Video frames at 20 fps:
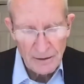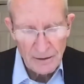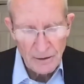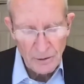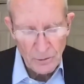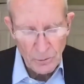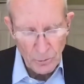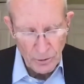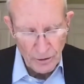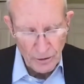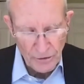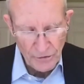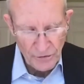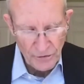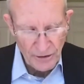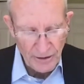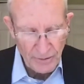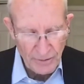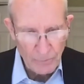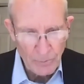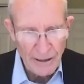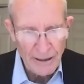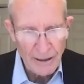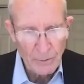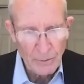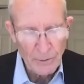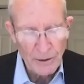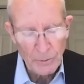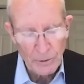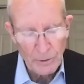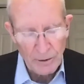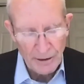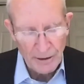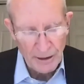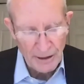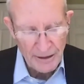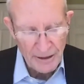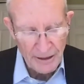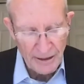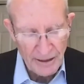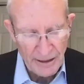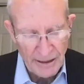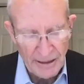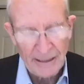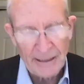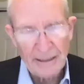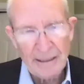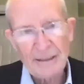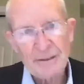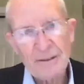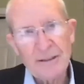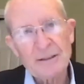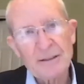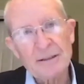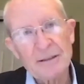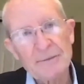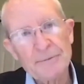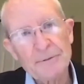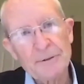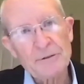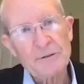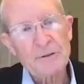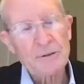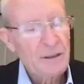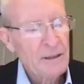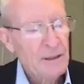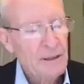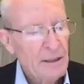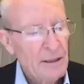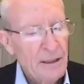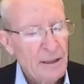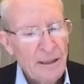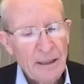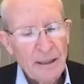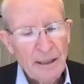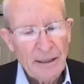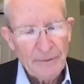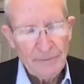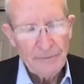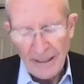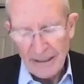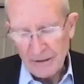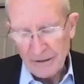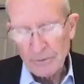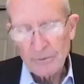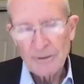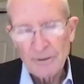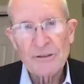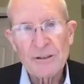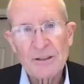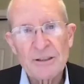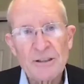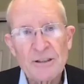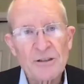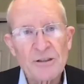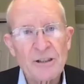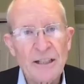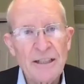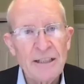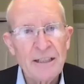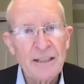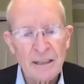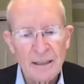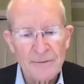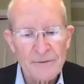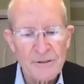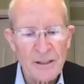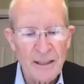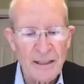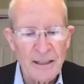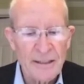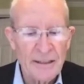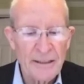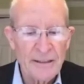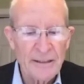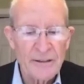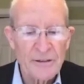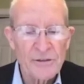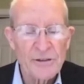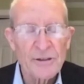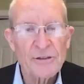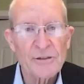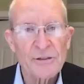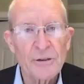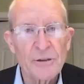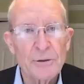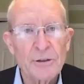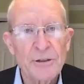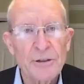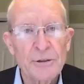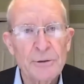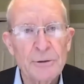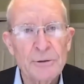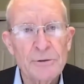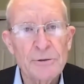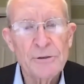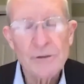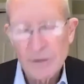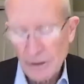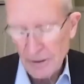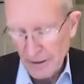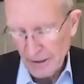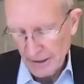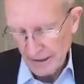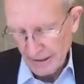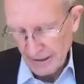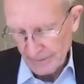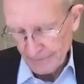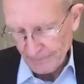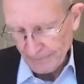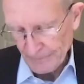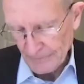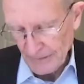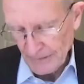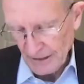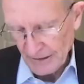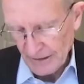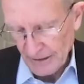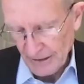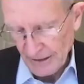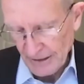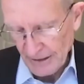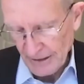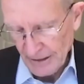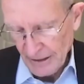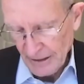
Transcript: course and why are we where we are today? I, I, think the first factor is that the scale of China is just so huge. Um, it, uh,